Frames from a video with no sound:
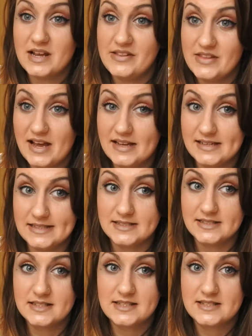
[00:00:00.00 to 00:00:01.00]
And that
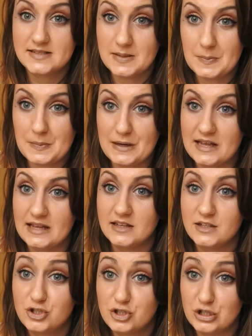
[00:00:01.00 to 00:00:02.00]
is
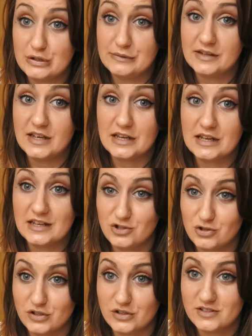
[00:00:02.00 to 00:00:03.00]
simply to
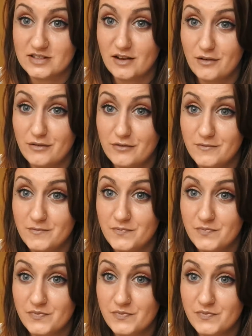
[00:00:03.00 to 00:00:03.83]
enjoy yourself.